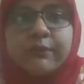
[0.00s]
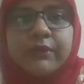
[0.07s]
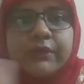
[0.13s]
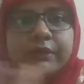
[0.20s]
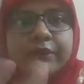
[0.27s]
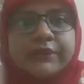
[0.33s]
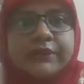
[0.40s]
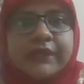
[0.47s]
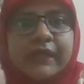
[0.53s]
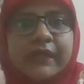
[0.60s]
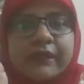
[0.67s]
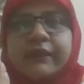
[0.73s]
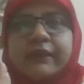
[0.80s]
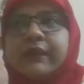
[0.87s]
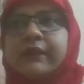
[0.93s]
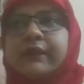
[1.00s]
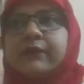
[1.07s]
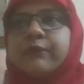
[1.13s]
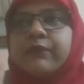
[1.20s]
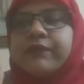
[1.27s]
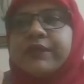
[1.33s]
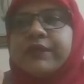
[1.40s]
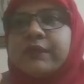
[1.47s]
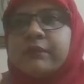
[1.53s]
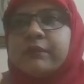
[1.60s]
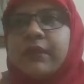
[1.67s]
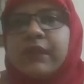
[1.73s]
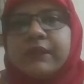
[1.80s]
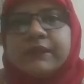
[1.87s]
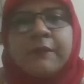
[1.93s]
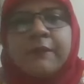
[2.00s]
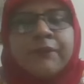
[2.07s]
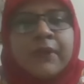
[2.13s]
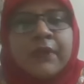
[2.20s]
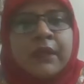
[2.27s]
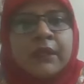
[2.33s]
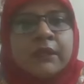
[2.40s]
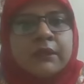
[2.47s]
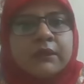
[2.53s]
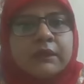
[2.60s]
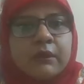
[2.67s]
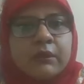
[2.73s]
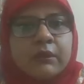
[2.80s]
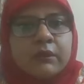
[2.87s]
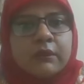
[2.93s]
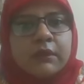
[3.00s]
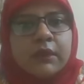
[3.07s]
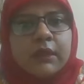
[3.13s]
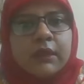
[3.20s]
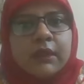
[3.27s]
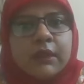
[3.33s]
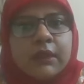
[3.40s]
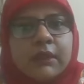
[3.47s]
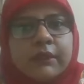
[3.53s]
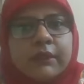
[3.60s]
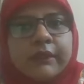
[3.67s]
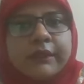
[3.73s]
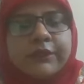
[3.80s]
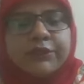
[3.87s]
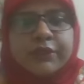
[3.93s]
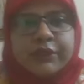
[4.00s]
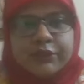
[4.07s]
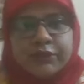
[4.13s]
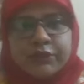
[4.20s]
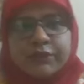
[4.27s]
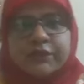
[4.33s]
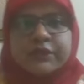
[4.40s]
because that contain professional marks. So it should